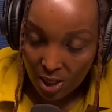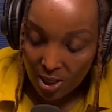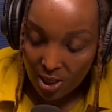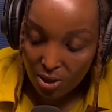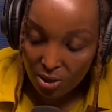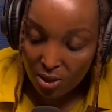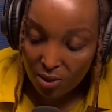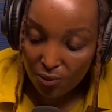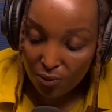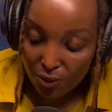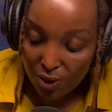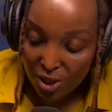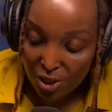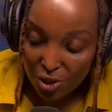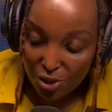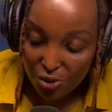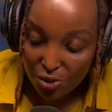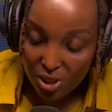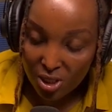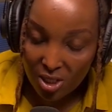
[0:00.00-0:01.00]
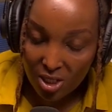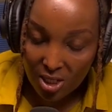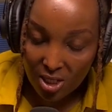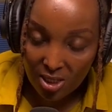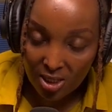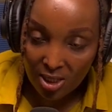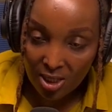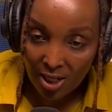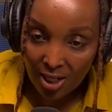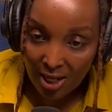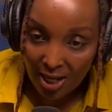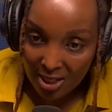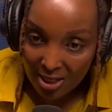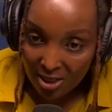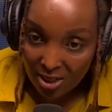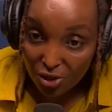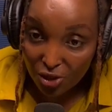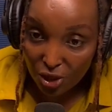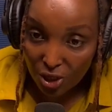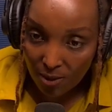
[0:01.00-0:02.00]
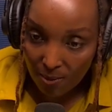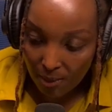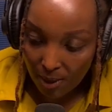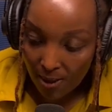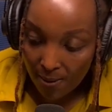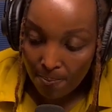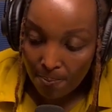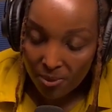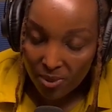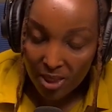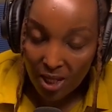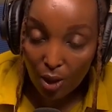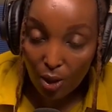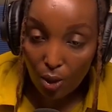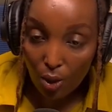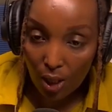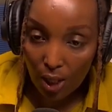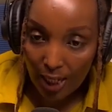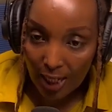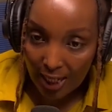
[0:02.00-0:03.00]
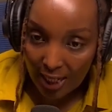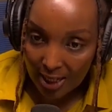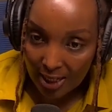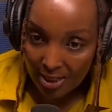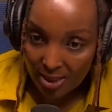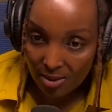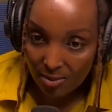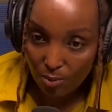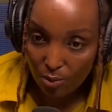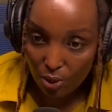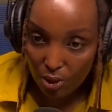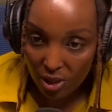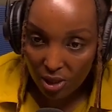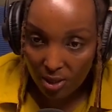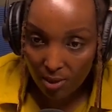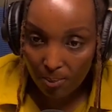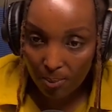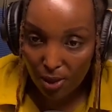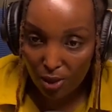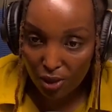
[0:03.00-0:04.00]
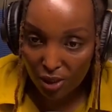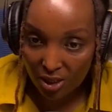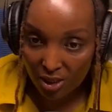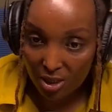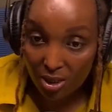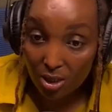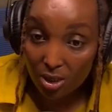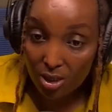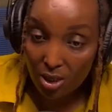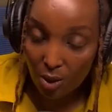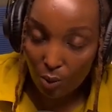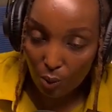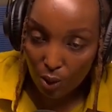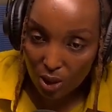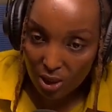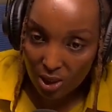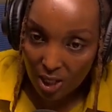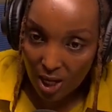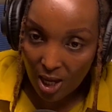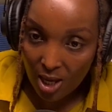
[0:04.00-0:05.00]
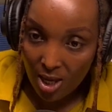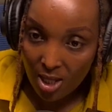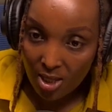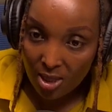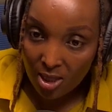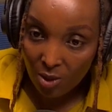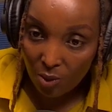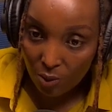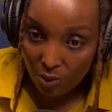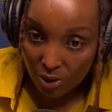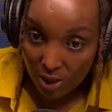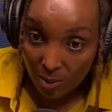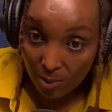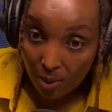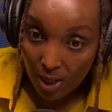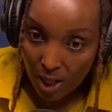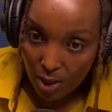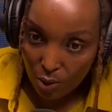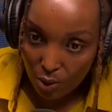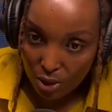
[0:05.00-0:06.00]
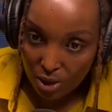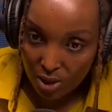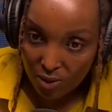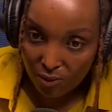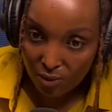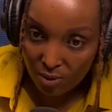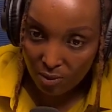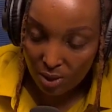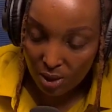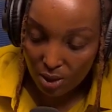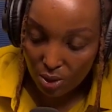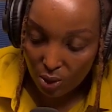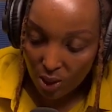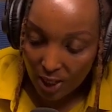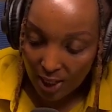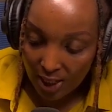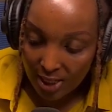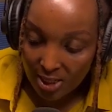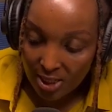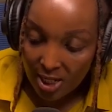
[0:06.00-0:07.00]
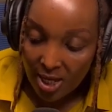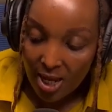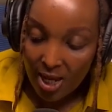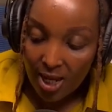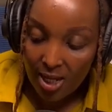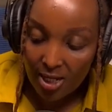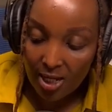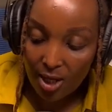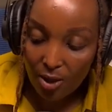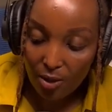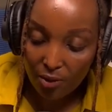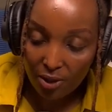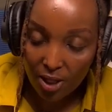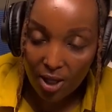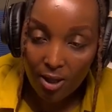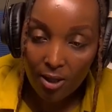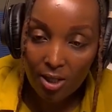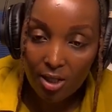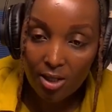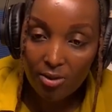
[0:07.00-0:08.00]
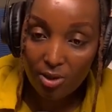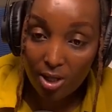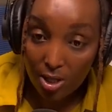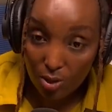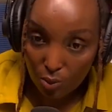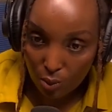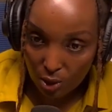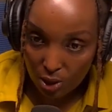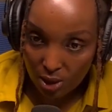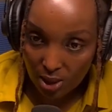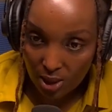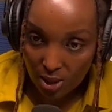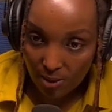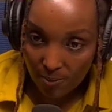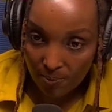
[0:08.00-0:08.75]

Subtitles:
Now the French drain is the last chamber that collects both the biodigester water, the black water from the toilet, and now the grey water.